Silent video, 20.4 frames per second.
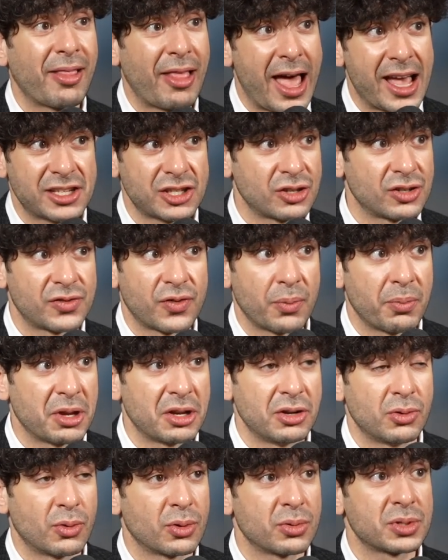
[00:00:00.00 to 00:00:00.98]
Last year's
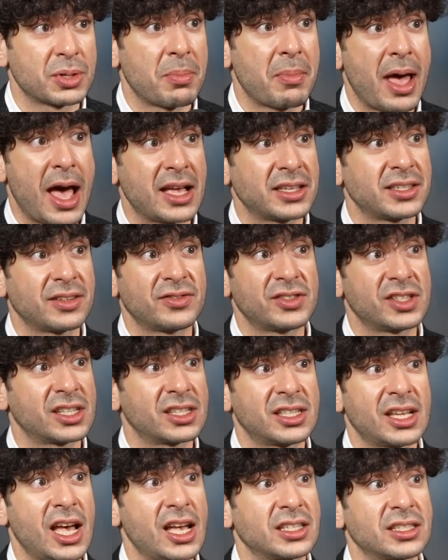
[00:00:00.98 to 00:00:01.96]
Forbidden Door was a massive
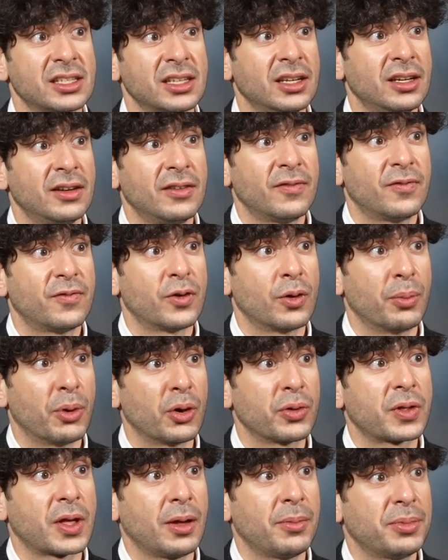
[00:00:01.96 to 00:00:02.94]
success for
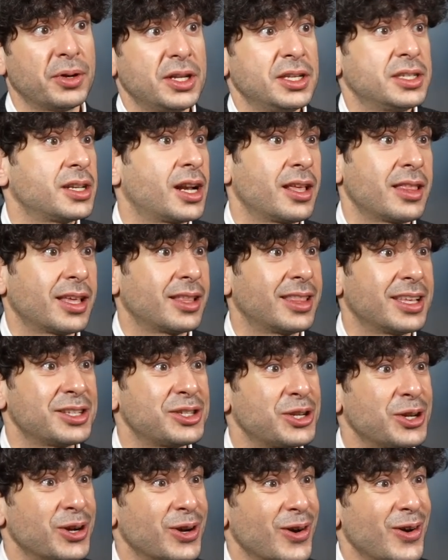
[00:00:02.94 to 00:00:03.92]
both companies, and I think
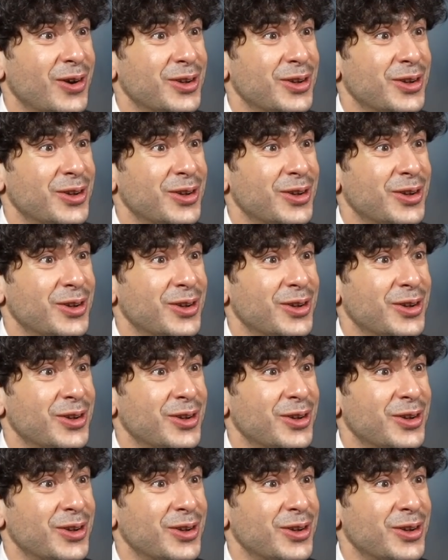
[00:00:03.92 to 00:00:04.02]
this year